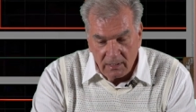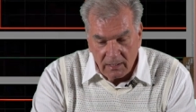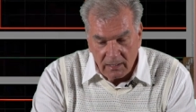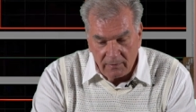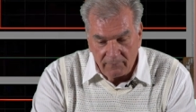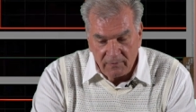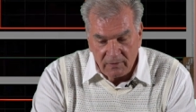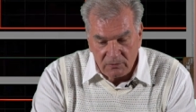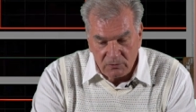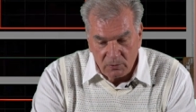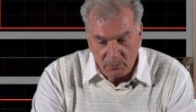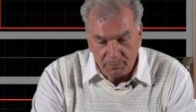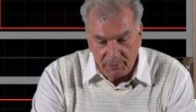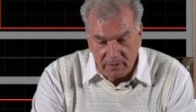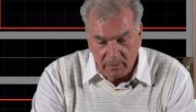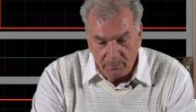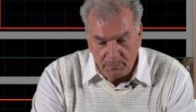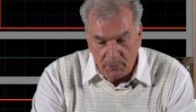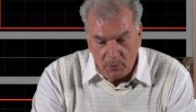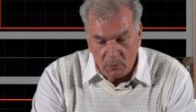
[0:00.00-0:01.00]
having
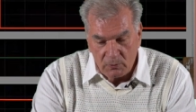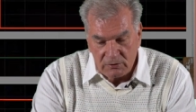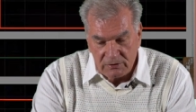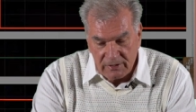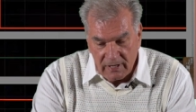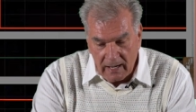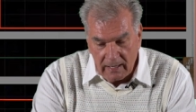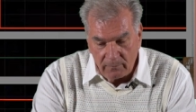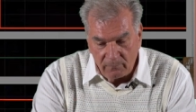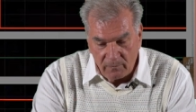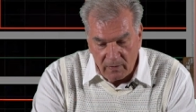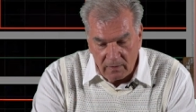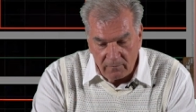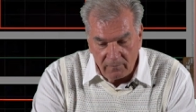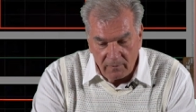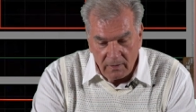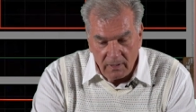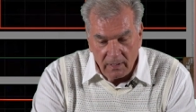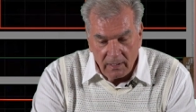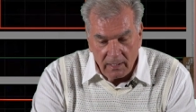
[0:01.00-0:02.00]
superimposed sine wave